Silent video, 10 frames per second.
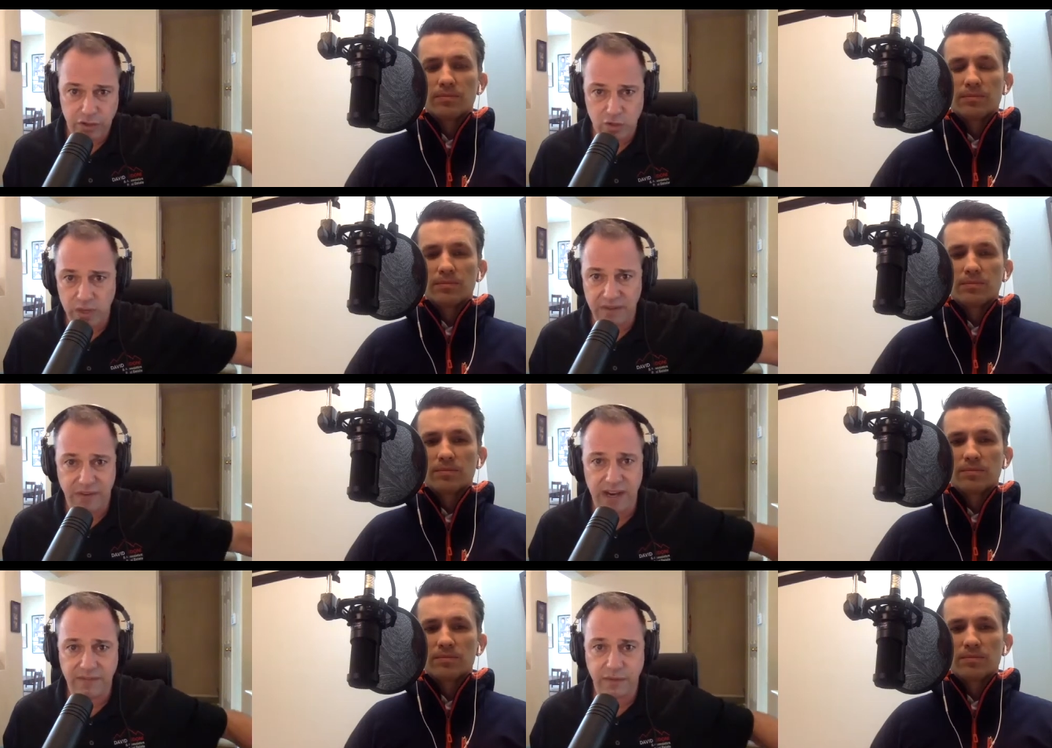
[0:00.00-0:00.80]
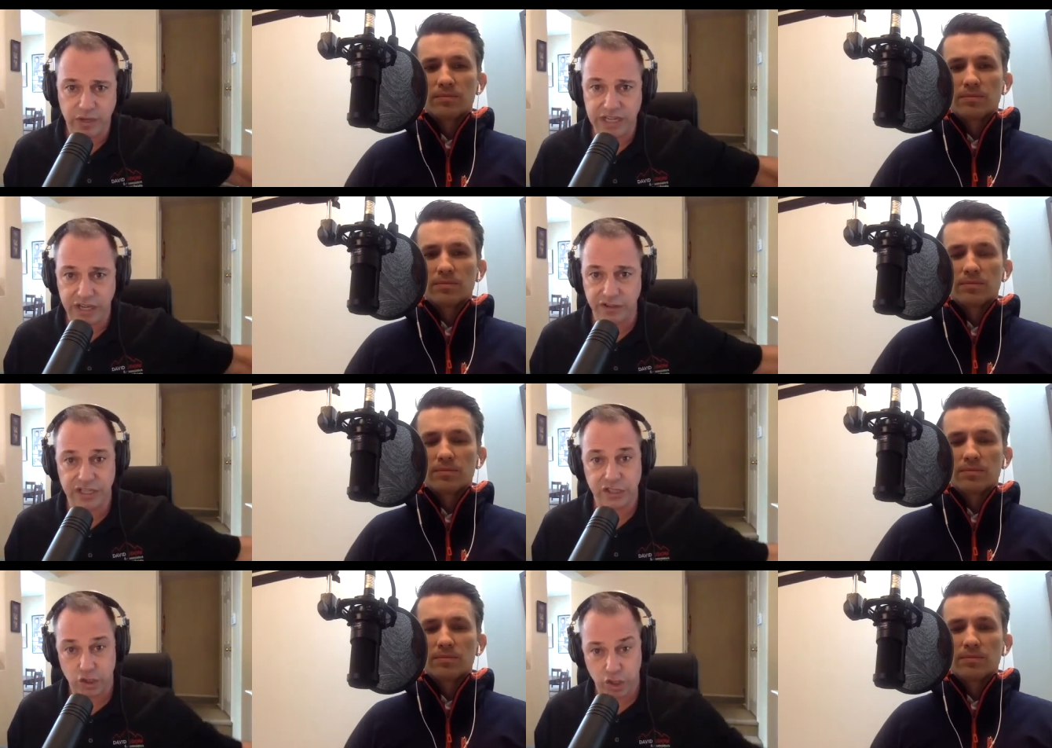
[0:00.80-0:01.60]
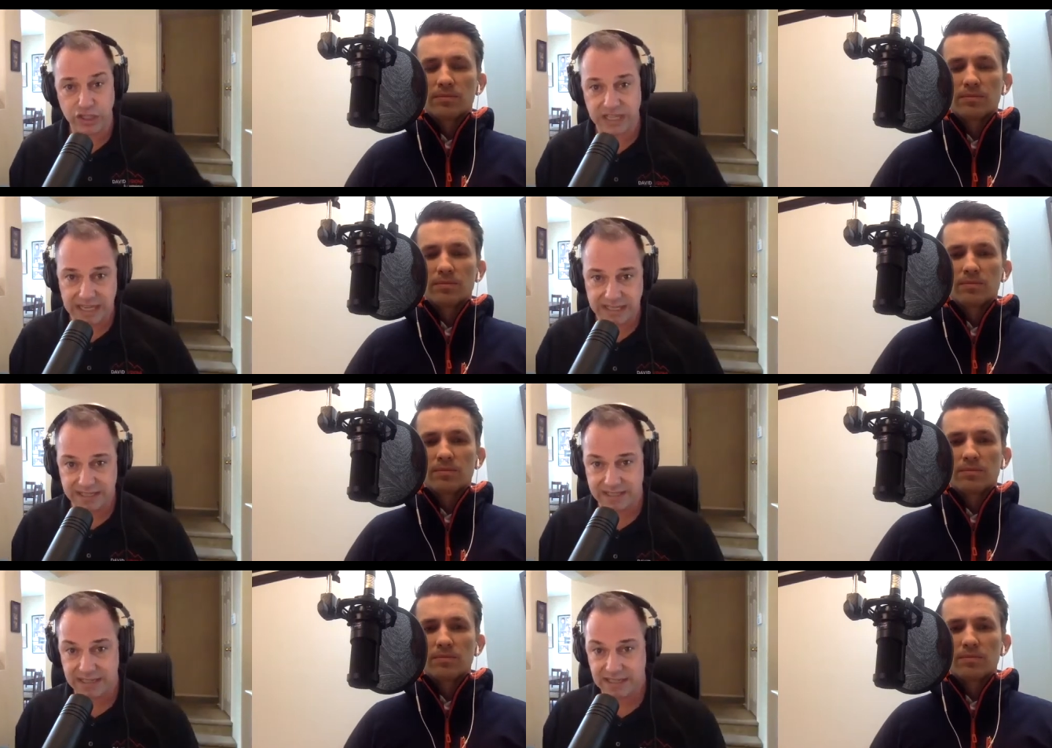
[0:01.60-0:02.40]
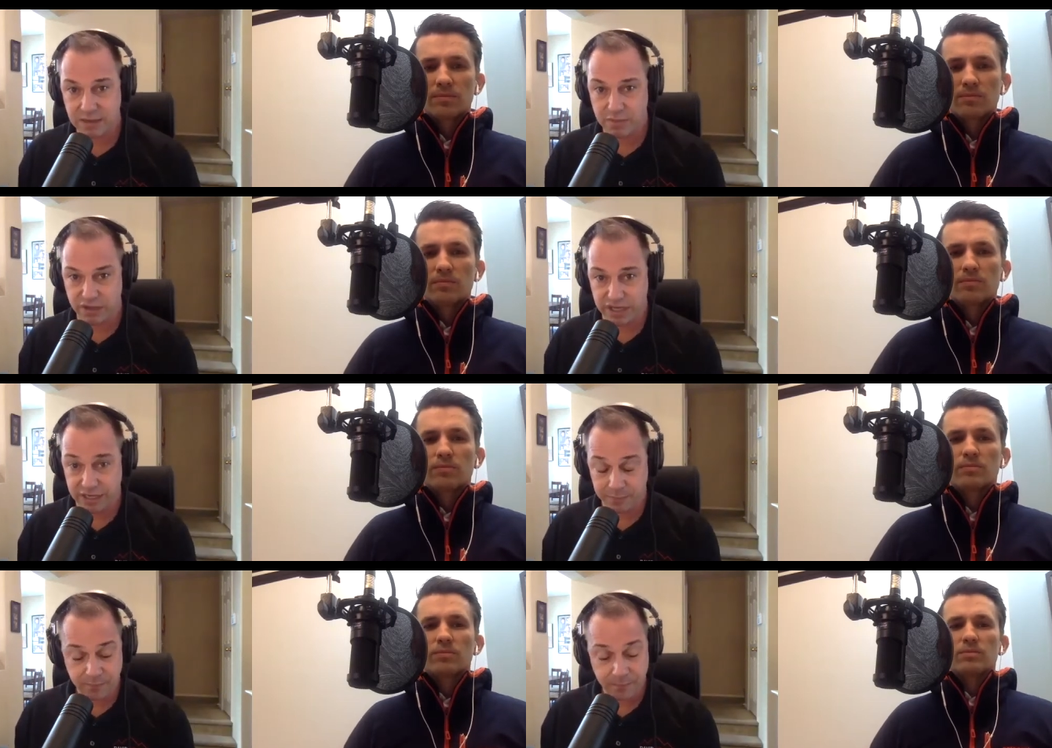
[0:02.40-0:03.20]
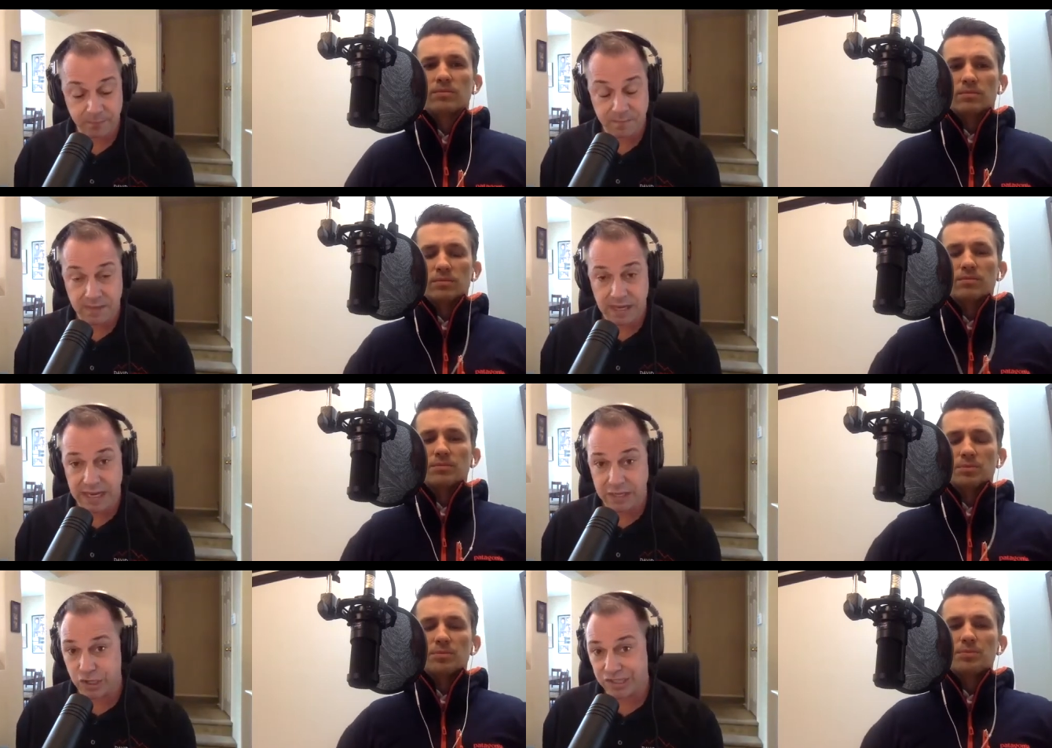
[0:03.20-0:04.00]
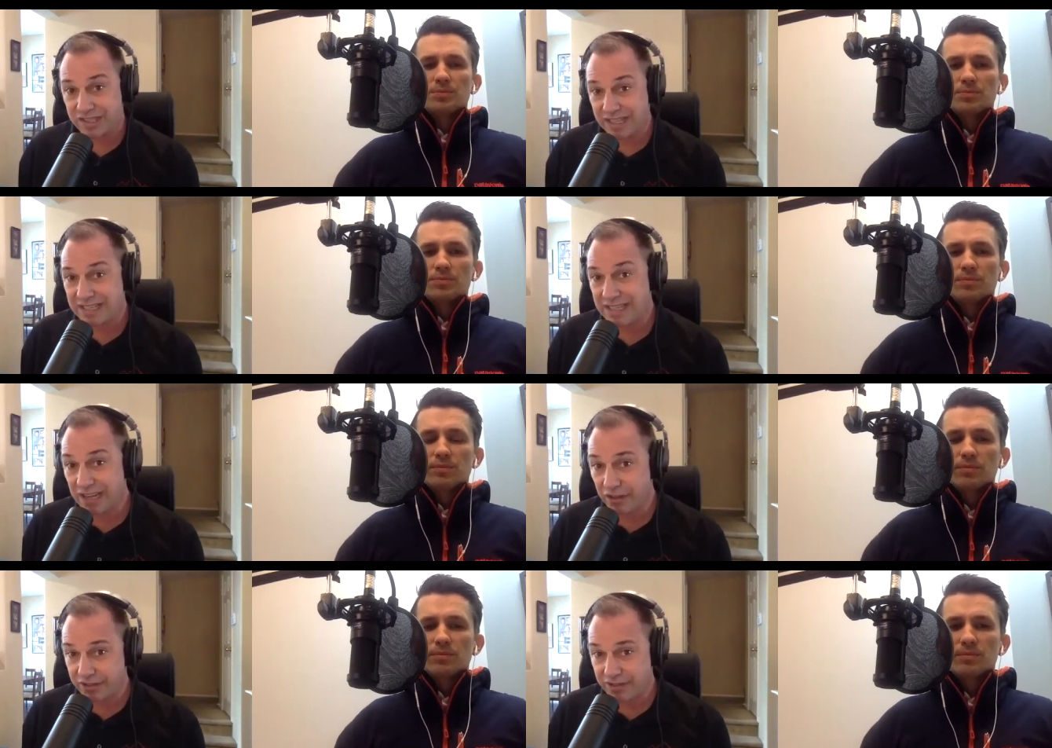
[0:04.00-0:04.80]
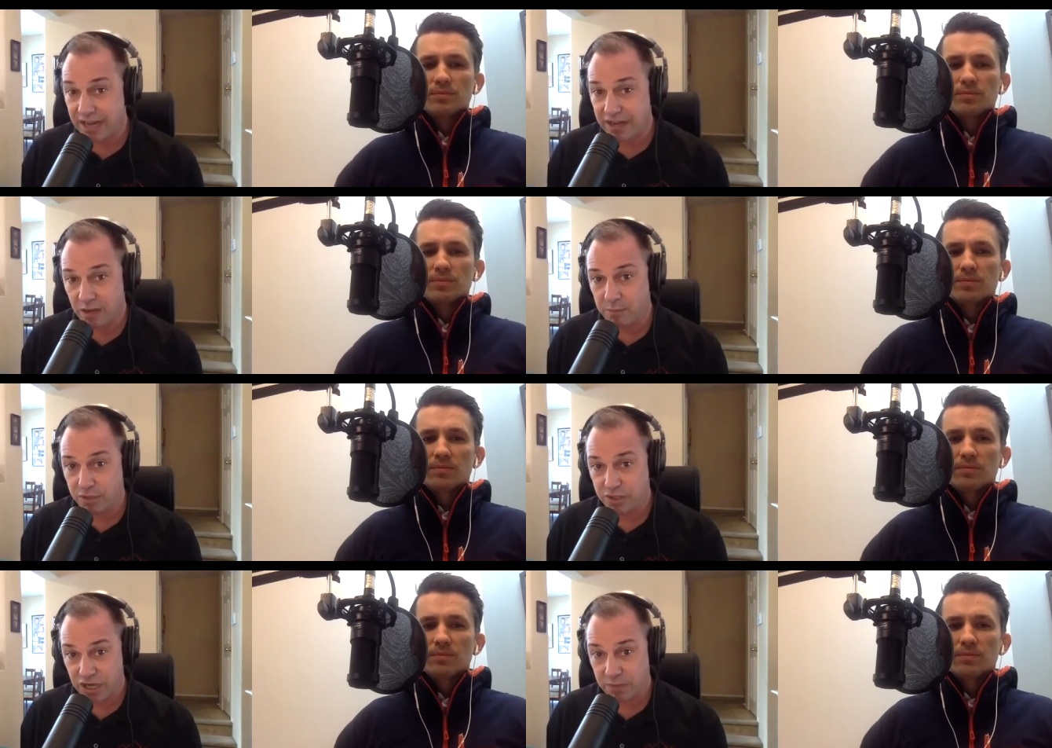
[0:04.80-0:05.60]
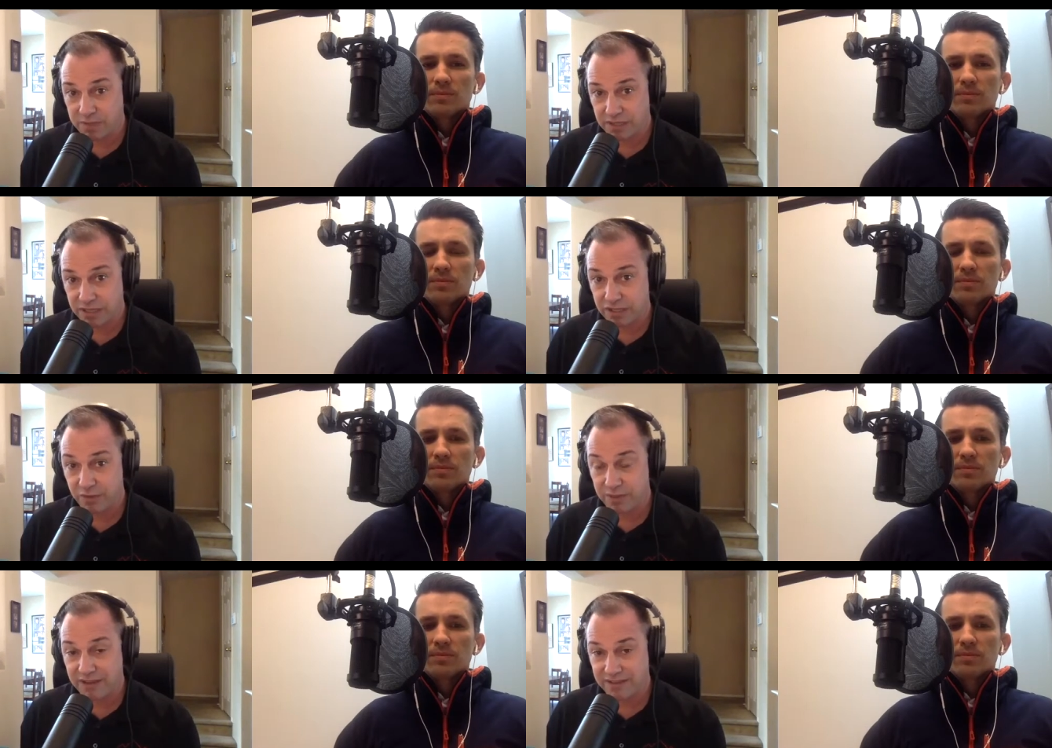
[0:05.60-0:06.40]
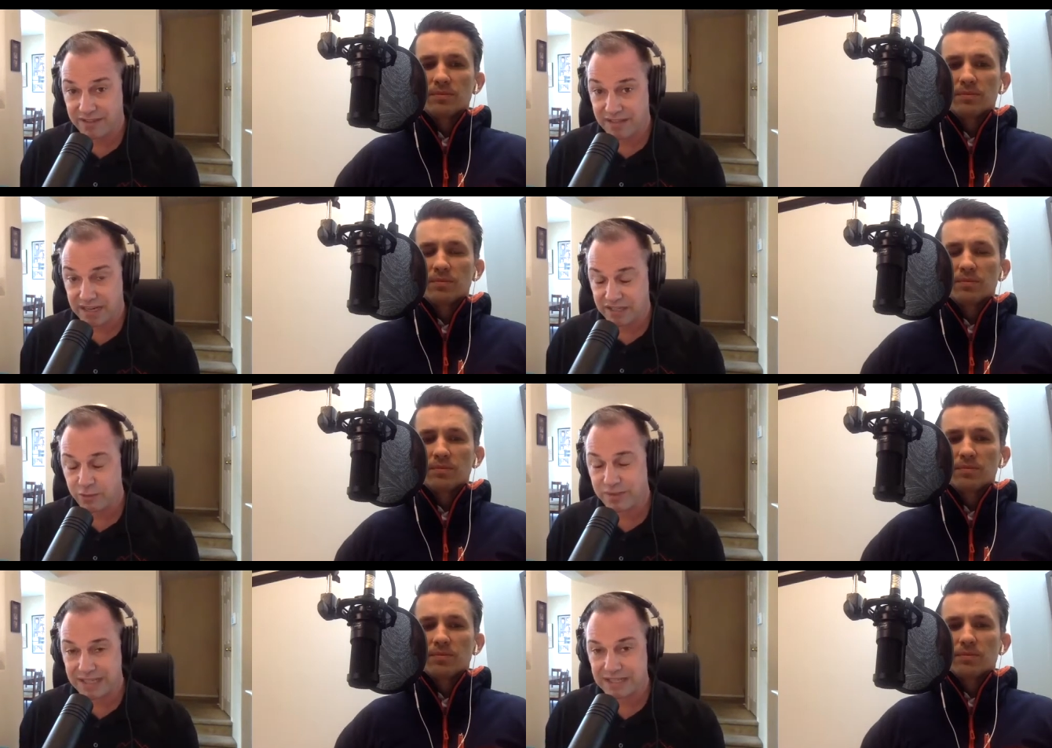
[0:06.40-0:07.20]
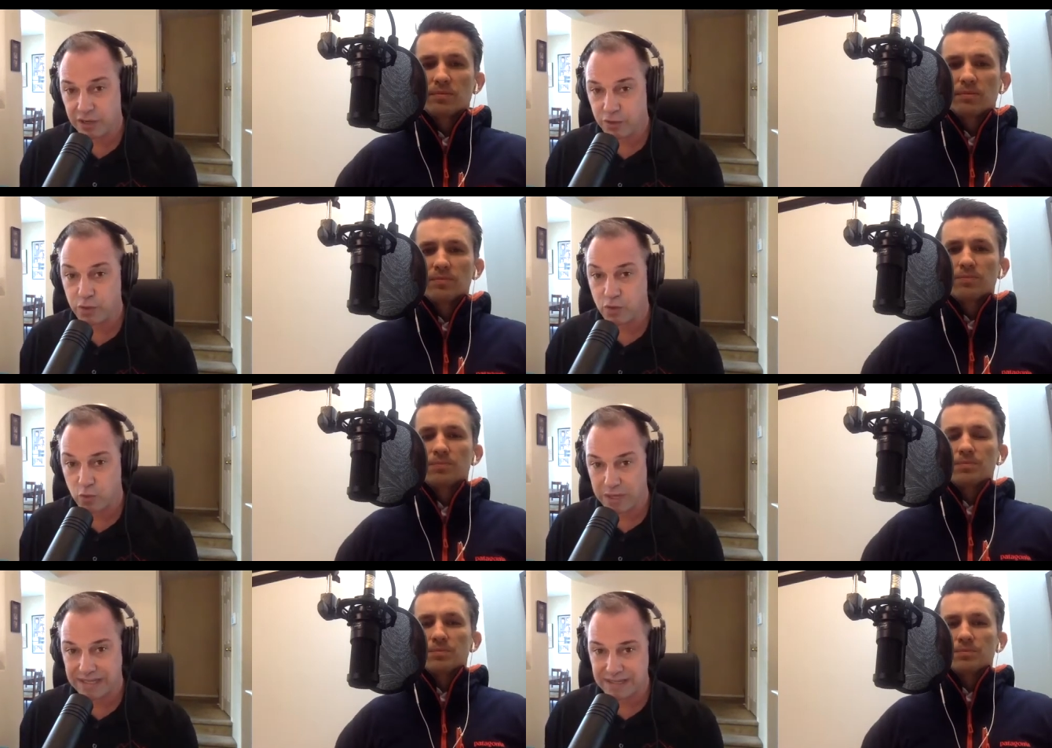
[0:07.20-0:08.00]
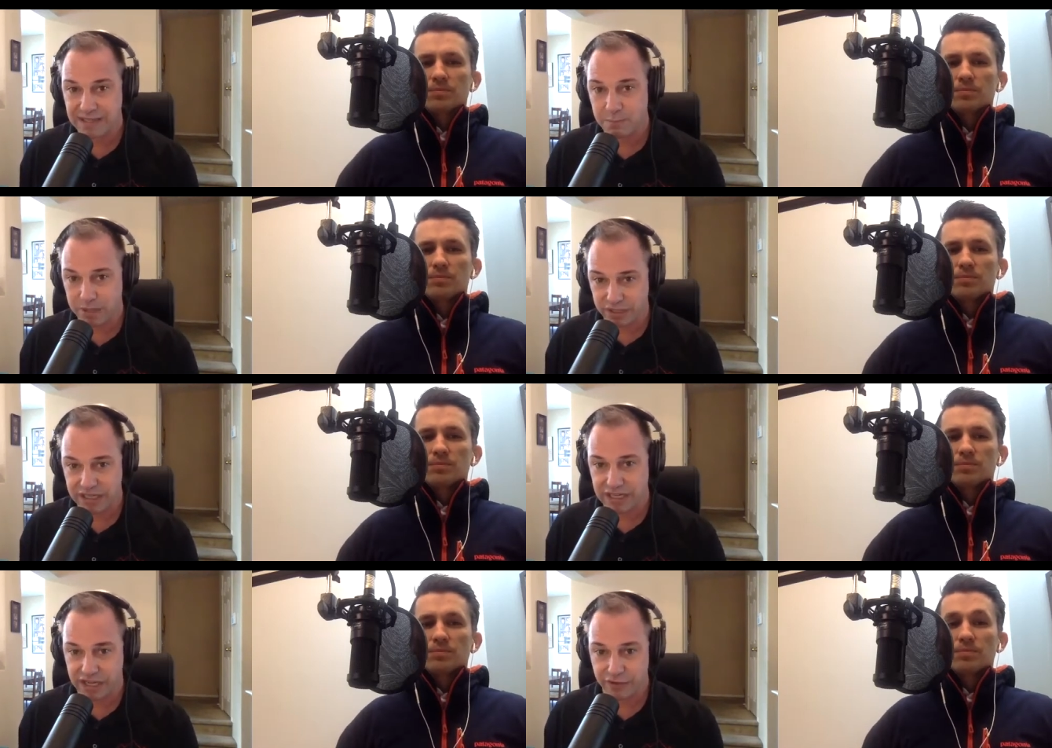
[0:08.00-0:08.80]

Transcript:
Speaker 1: 25, 30 years it took to get to 60 billion. In just 6 years, that number jumped in 2006 to $626 billion.